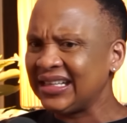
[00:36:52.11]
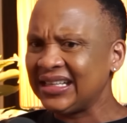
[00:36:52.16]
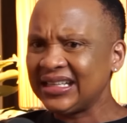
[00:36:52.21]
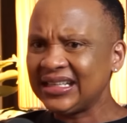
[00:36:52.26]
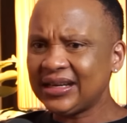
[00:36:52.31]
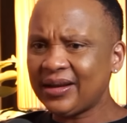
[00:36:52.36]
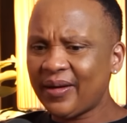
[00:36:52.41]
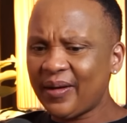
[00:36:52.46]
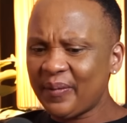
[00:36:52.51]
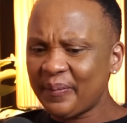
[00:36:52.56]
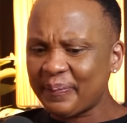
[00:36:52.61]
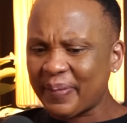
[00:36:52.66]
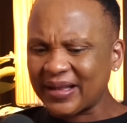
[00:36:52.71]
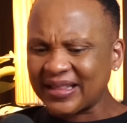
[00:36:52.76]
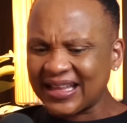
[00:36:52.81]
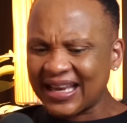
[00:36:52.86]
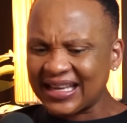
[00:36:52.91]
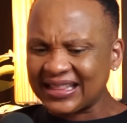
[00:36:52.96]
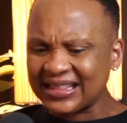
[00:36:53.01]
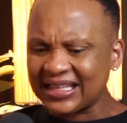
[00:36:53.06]
Now I'm
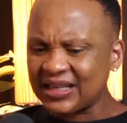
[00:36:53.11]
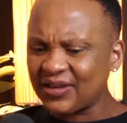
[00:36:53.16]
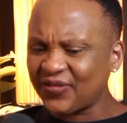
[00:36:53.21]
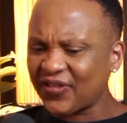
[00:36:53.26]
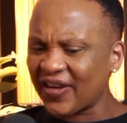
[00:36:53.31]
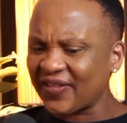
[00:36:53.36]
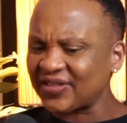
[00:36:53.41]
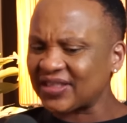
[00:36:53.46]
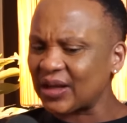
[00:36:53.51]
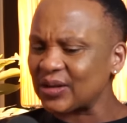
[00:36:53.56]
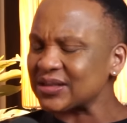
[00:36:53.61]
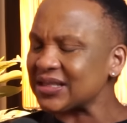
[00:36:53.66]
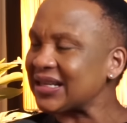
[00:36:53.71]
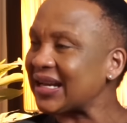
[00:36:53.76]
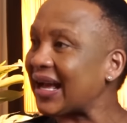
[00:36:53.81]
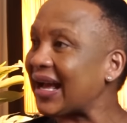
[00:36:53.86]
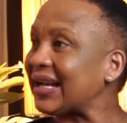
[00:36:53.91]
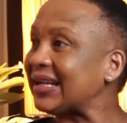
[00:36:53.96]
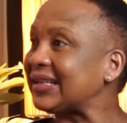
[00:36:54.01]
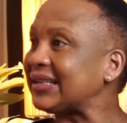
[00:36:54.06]
paying 35,000
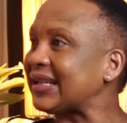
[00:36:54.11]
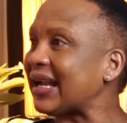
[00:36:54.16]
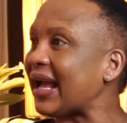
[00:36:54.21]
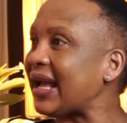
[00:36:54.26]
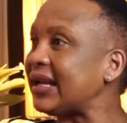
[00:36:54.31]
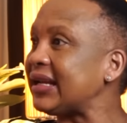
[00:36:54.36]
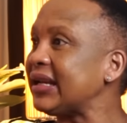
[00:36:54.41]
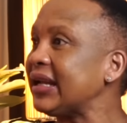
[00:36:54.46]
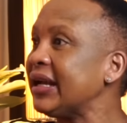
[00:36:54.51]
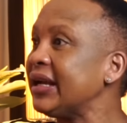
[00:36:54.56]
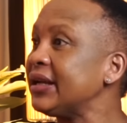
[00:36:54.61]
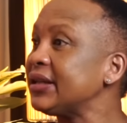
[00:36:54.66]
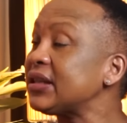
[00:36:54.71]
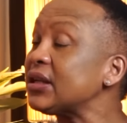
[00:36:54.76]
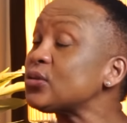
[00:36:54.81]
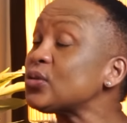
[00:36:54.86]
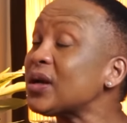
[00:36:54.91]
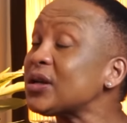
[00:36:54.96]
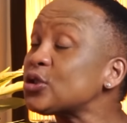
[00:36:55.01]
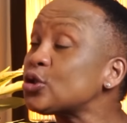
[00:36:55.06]
rand, and
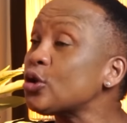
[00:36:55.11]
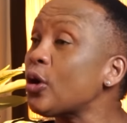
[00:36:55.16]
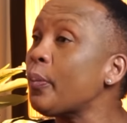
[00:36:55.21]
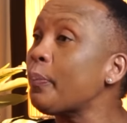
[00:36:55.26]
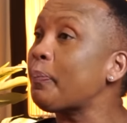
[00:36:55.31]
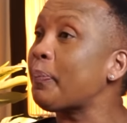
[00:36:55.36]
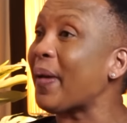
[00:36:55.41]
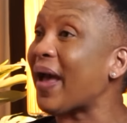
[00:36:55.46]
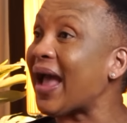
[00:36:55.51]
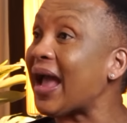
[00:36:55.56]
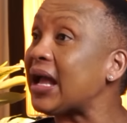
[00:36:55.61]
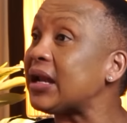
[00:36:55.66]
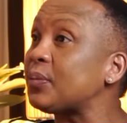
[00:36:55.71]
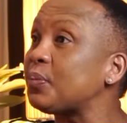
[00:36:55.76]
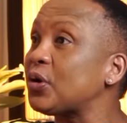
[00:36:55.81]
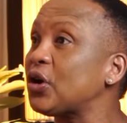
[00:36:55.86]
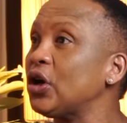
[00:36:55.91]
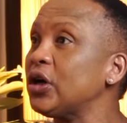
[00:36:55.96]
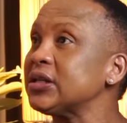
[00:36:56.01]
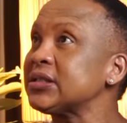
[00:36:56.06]
this was so bad
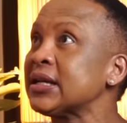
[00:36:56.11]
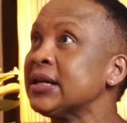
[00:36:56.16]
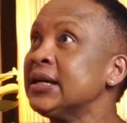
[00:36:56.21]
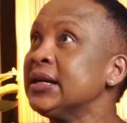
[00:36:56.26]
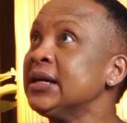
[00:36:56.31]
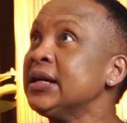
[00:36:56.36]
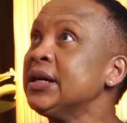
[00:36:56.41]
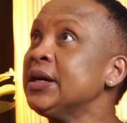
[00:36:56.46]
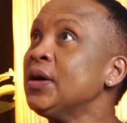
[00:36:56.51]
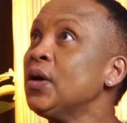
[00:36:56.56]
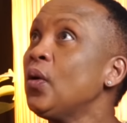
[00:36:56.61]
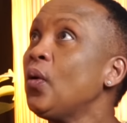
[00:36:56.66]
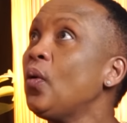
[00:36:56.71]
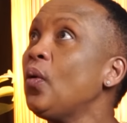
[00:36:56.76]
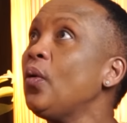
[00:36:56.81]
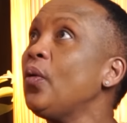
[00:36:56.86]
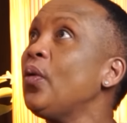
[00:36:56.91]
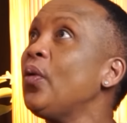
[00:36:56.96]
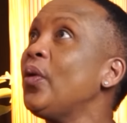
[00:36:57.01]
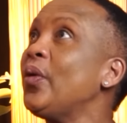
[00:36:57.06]
because
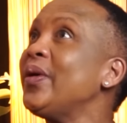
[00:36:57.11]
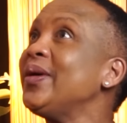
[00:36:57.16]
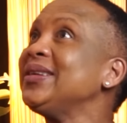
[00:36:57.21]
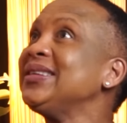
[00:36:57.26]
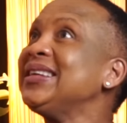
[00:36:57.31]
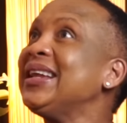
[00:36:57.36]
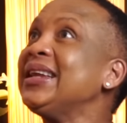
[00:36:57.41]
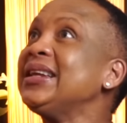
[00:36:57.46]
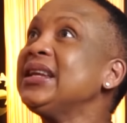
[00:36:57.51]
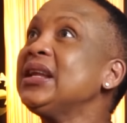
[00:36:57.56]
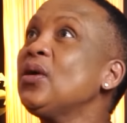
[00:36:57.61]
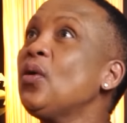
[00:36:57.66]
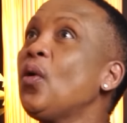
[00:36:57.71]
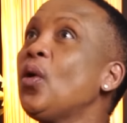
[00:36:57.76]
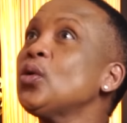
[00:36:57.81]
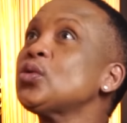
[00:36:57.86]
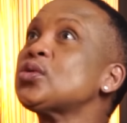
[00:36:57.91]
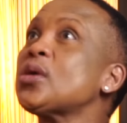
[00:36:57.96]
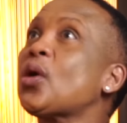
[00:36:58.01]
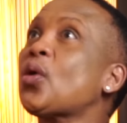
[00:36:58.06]
Nining
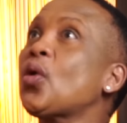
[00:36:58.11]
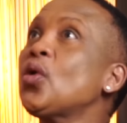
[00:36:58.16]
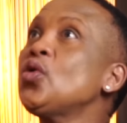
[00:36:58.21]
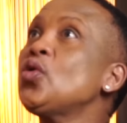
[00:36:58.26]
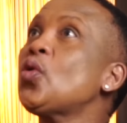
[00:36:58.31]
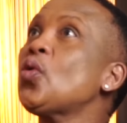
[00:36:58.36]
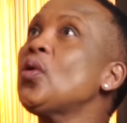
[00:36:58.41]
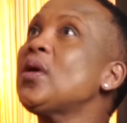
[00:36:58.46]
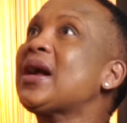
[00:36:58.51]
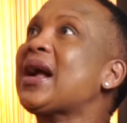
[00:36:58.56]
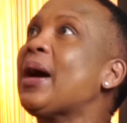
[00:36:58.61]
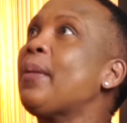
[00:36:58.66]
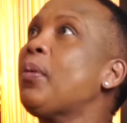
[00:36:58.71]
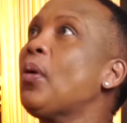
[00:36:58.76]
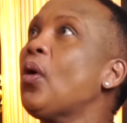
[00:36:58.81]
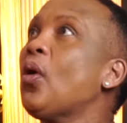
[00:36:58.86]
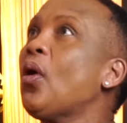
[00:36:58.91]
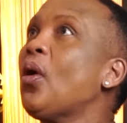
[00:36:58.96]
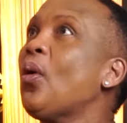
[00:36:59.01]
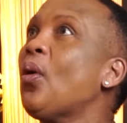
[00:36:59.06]
otswa ko ntlong ka
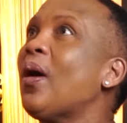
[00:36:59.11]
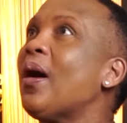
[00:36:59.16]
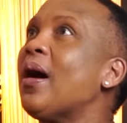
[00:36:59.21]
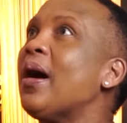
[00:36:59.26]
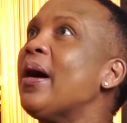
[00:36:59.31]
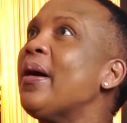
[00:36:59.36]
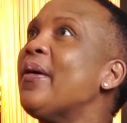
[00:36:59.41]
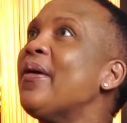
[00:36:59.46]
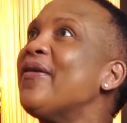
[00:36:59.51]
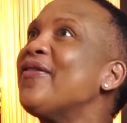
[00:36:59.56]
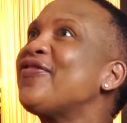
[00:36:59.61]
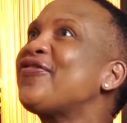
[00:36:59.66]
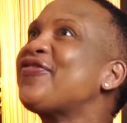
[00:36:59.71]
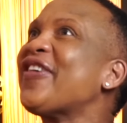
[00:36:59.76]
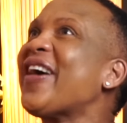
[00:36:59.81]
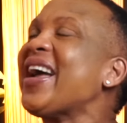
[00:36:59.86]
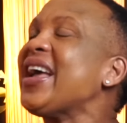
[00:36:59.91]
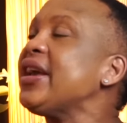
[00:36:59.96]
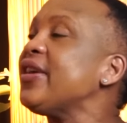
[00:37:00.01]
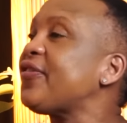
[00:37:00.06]
bo
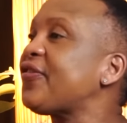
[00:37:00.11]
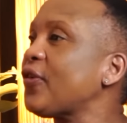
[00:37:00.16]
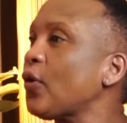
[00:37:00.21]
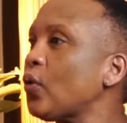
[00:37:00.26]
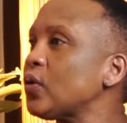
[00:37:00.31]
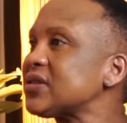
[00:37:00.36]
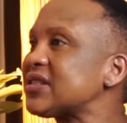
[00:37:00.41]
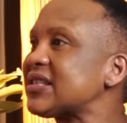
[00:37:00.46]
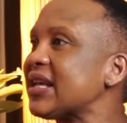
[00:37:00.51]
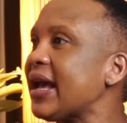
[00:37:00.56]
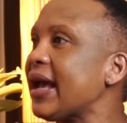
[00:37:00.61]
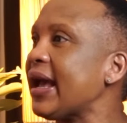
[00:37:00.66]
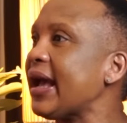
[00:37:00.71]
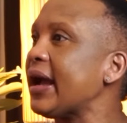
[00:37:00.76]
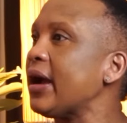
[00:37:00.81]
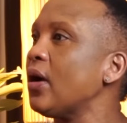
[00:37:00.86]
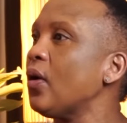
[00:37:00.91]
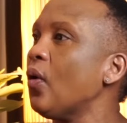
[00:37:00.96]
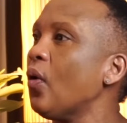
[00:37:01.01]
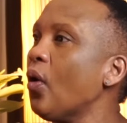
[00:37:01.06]
5 go
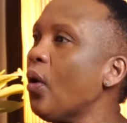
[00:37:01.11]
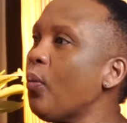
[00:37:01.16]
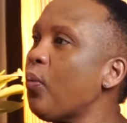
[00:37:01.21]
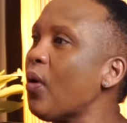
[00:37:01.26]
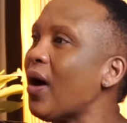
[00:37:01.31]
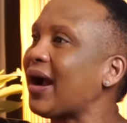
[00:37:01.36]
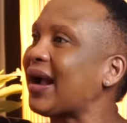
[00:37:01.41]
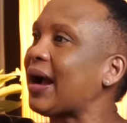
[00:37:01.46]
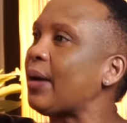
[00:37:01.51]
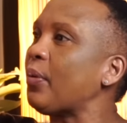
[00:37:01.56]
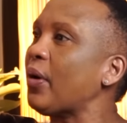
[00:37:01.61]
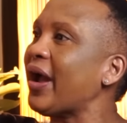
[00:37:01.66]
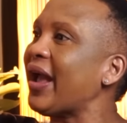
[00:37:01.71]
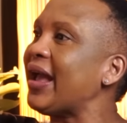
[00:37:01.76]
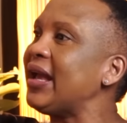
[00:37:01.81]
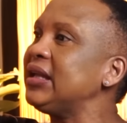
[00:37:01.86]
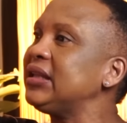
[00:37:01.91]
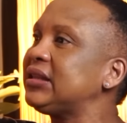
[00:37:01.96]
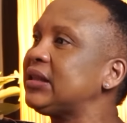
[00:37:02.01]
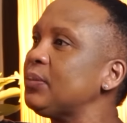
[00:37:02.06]
seng o bua ka bo
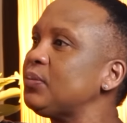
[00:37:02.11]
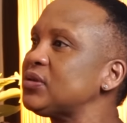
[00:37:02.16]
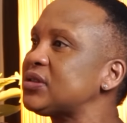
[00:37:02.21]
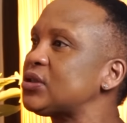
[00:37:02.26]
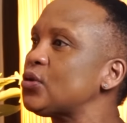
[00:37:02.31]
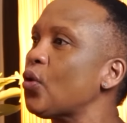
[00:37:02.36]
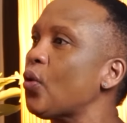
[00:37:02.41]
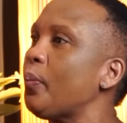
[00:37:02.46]
8 bosigo